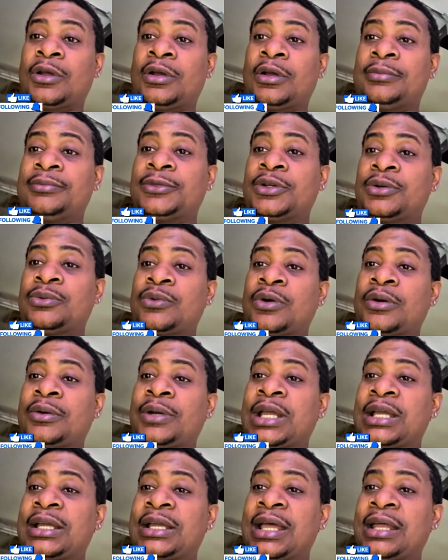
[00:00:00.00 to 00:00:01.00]
Don't worry,
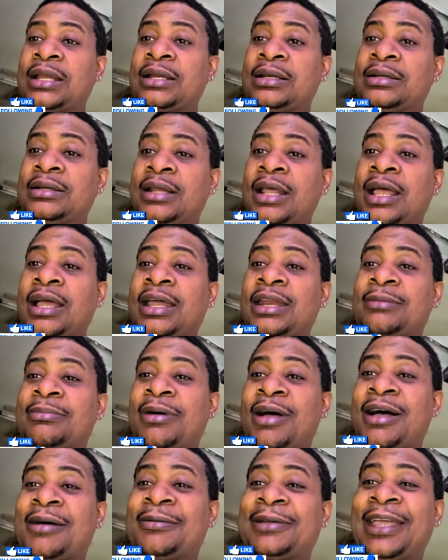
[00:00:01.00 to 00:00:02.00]
I got the
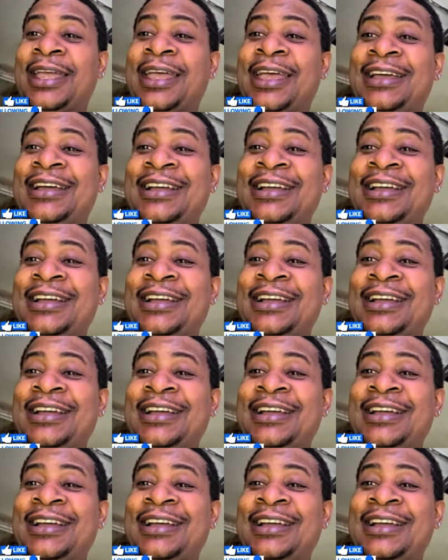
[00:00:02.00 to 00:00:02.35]
Bobcat.